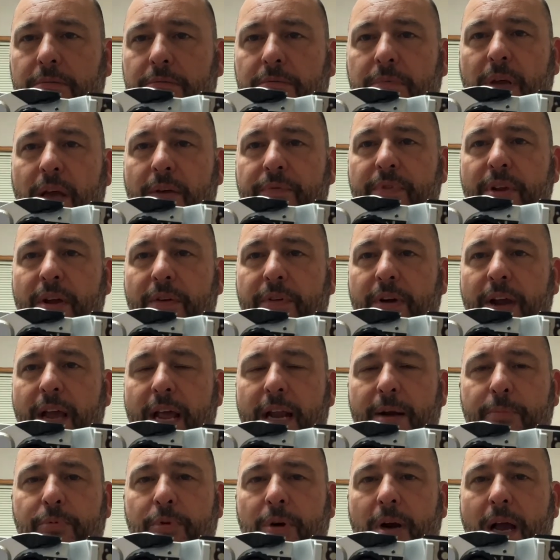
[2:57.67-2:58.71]
I've never had
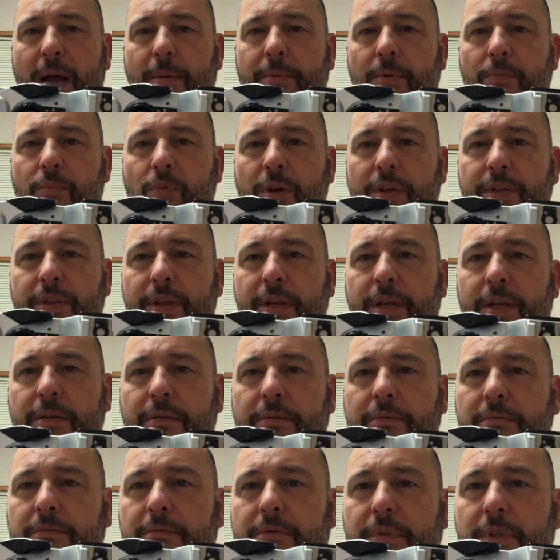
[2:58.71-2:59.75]
a problem with it,
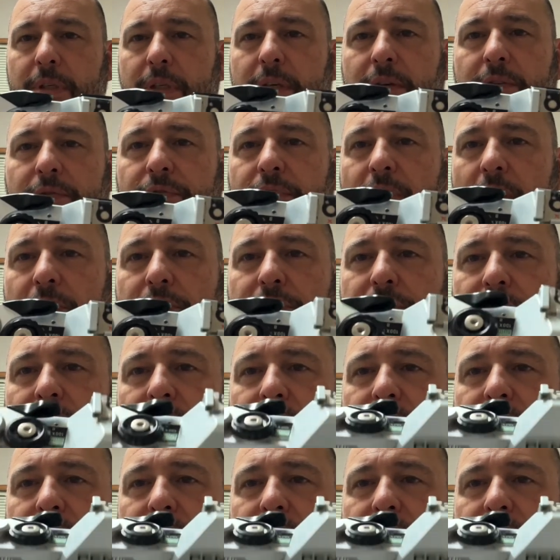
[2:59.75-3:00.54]
functions